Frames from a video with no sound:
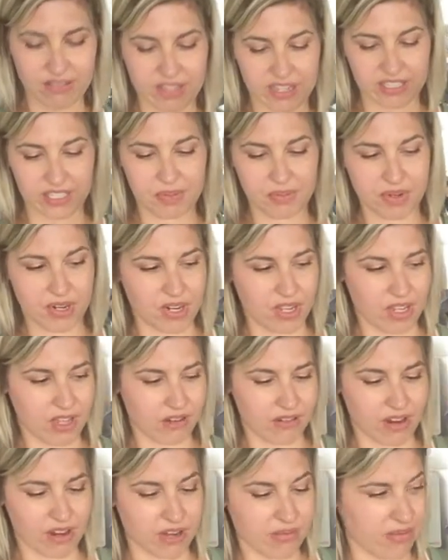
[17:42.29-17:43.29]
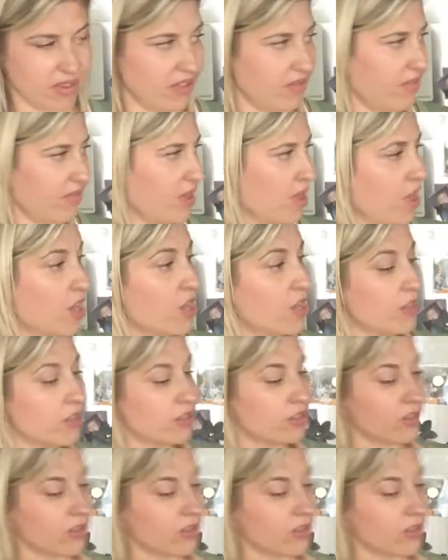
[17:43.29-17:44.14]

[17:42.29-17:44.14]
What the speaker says: It's pretty incredible. So